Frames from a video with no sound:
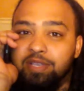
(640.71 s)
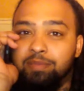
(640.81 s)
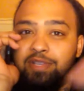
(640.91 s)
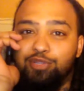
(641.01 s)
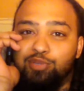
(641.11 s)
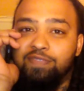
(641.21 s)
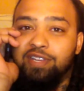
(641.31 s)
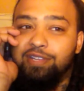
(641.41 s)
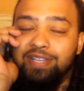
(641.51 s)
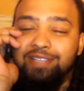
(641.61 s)
to be in my YouTube
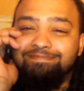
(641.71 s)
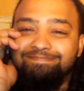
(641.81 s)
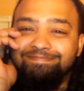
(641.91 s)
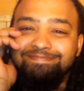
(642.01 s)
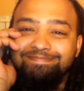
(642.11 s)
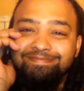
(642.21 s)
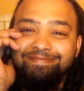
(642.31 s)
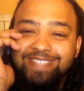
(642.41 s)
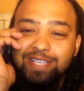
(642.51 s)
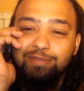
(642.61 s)
video now.
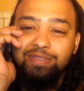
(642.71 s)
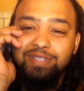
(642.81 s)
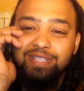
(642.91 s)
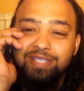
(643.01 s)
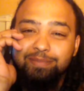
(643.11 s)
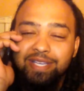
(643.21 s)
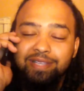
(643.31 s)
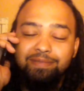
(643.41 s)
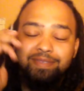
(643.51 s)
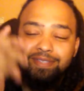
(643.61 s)
Bye.